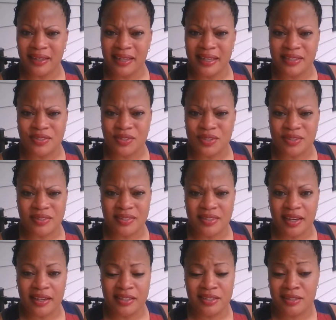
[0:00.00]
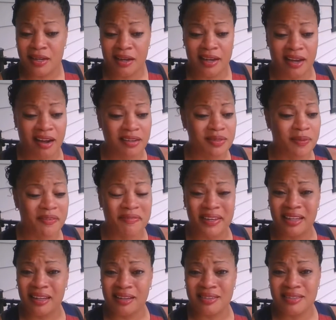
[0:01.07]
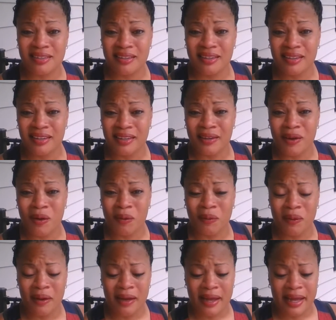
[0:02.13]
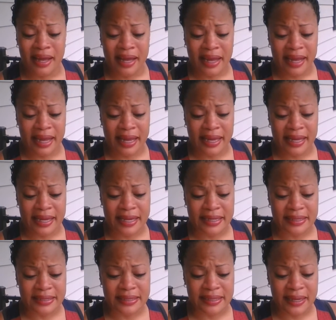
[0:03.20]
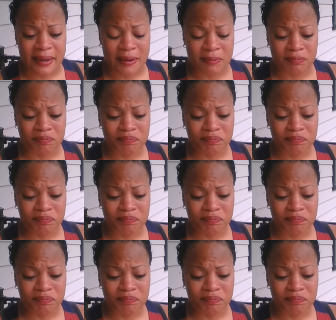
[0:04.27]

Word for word: It's just, it just, it hurts my feelings, you know? And um,